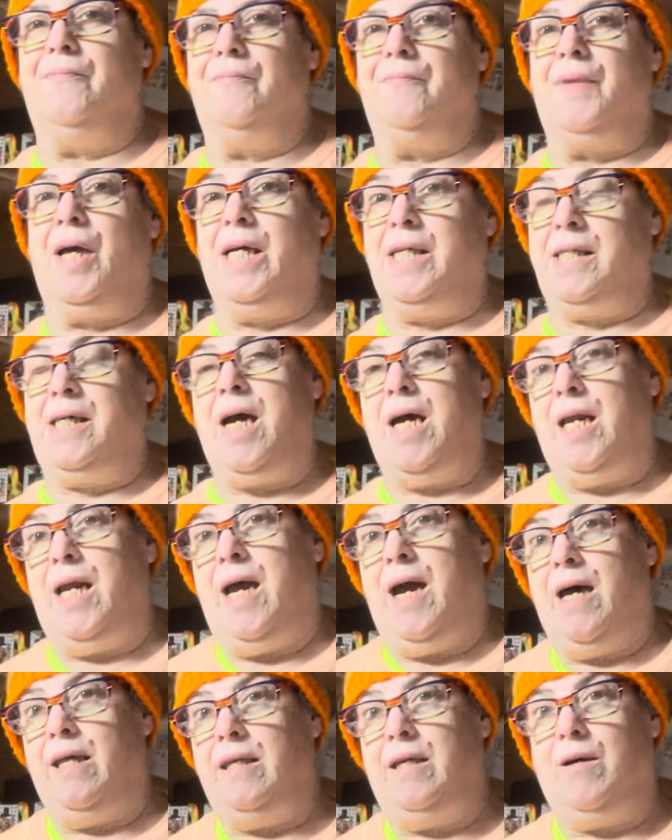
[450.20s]
That's kind of
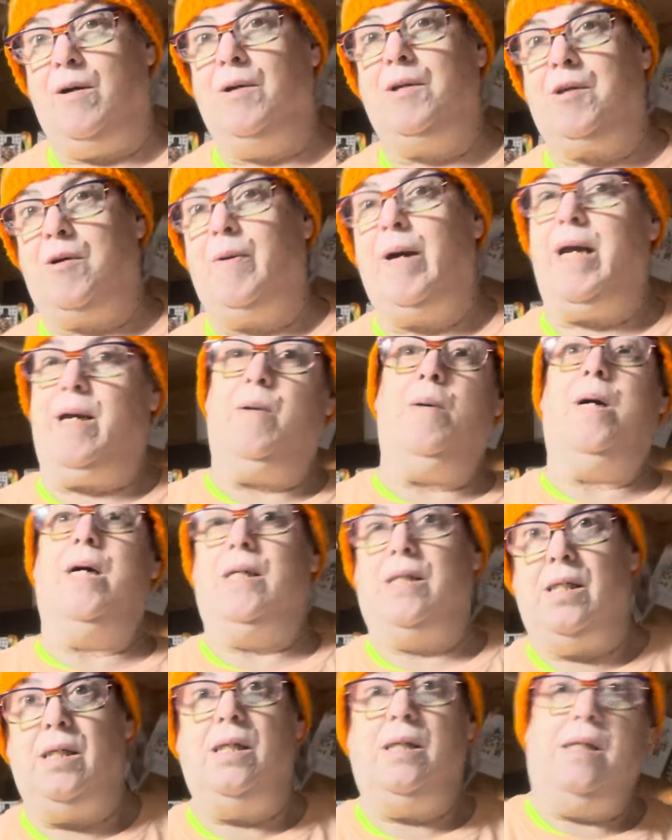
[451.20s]
how the earthquake
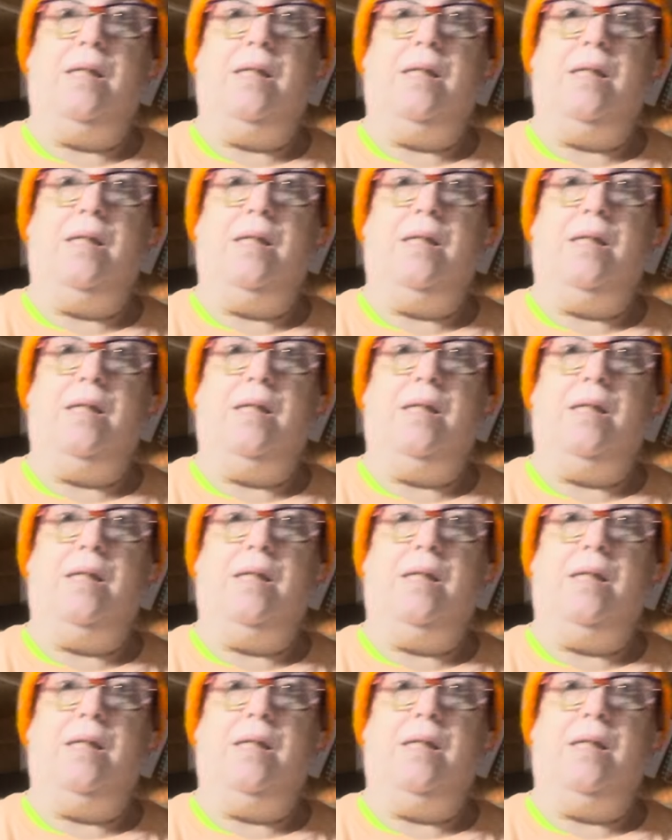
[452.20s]
was.